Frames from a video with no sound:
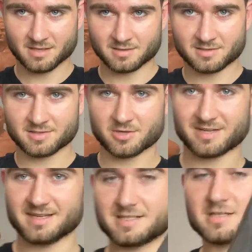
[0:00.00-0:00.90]
So it
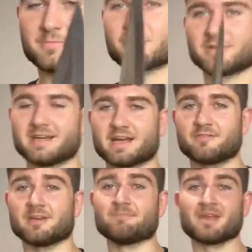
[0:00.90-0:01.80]
is pretty
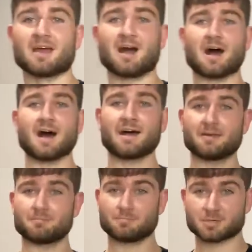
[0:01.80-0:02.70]
heavy.
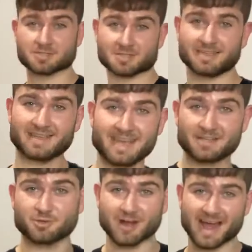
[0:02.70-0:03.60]
I personally can't
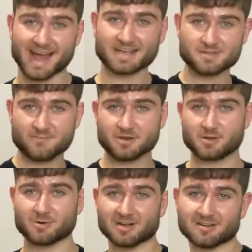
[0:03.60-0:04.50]
do hacks very
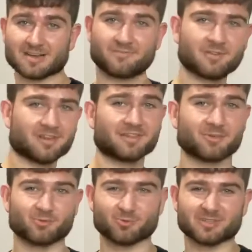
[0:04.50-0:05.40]
well. I feel like they're
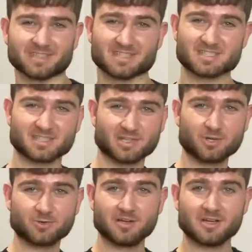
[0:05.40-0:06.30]
really
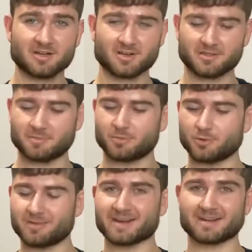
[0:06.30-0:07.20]
slow on the
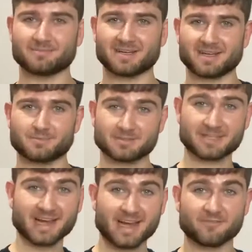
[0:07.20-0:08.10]
pullback. I'm not able to
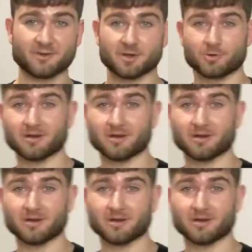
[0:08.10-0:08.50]
hack very well.